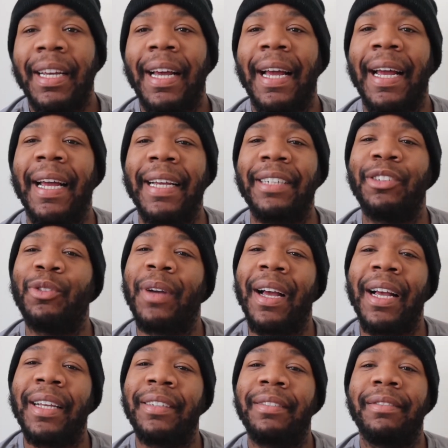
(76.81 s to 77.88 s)
And you
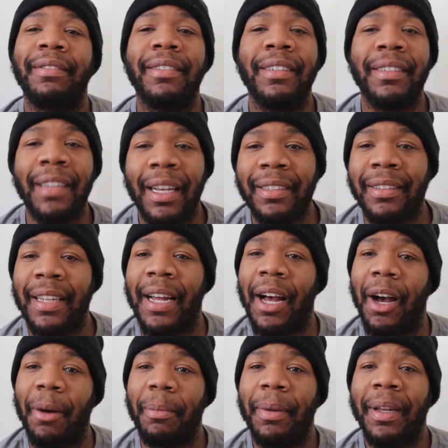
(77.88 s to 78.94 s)
guys, y'all stay
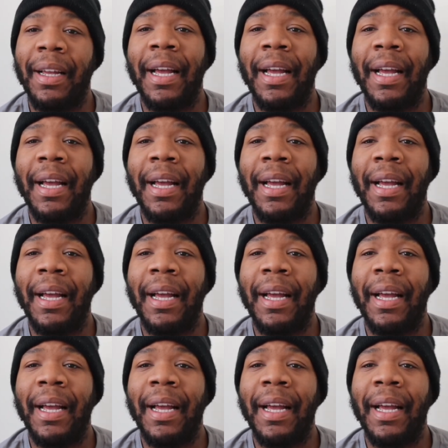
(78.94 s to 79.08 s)
up.